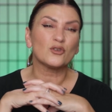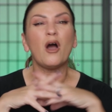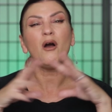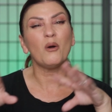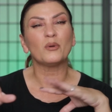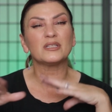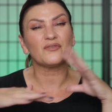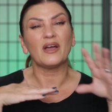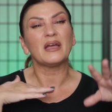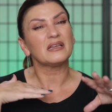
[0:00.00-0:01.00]
so I'll always
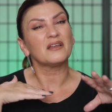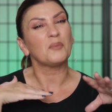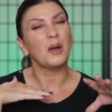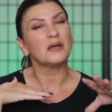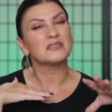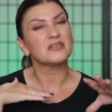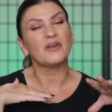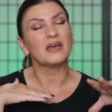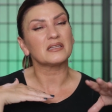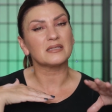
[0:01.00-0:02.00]
find a positive
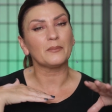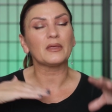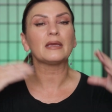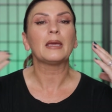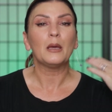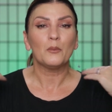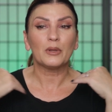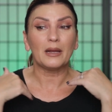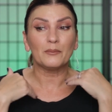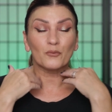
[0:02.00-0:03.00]
out of something,
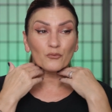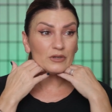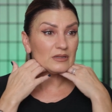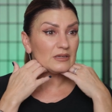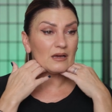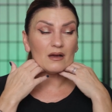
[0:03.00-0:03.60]
but I'm really,